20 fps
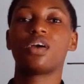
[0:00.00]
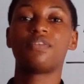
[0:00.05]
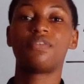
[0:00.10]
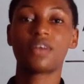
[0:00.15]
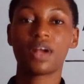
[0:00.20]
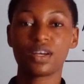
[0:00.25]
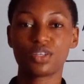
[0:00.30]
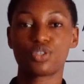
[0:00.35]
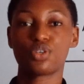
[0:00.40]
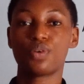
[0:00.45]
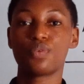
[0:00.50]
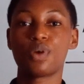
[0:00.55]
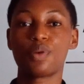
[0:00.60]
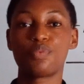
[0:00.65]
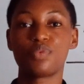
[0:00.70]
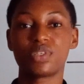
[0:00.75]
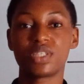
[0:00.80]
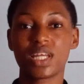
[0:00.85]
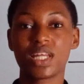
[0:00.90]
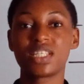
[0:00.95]
A fraction
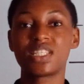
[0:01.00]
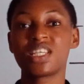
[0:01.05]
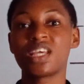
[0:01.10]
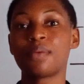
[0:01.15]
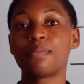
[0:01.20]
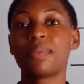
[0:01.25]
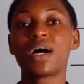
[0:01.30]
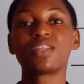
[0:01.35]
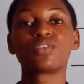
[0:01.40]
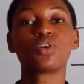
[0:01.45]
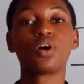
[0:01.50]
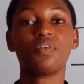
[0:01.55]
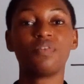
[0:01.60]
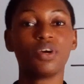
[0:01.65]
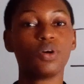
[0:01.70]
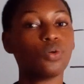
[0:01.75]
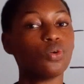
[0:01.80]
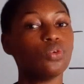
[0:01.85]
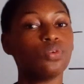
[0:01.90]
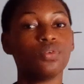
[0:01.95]
represents a part of a
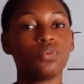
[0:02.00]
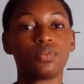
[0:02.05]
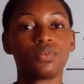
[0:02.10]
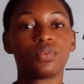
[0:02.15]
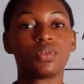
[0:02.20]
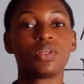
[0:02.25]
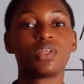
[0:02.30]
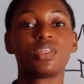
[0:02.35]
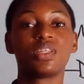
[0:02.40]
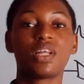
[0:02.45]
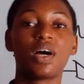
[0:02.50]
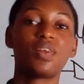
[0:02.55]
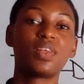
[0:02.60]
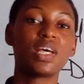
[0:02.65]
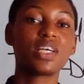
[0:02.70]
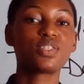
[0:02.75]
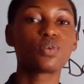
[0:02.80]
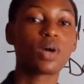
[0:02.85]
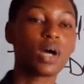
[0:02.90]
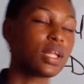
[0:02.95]
whole. Now
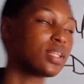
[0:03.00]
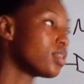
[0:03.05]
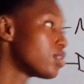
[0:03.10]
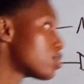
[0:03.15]
let's look at